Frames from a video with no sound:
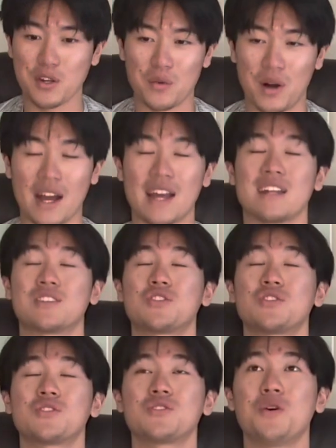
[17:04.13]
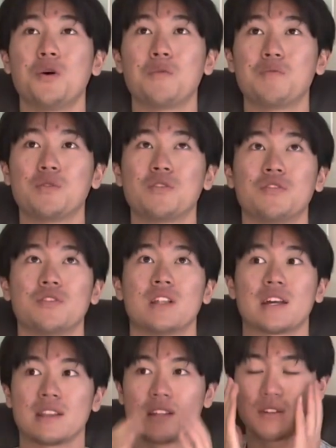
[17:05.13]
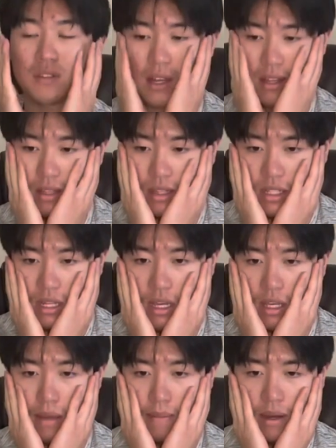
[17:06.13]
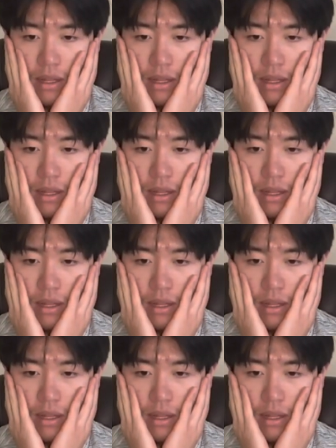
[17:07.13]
why. It's so beautiful. Like, literally, I think the day it came out,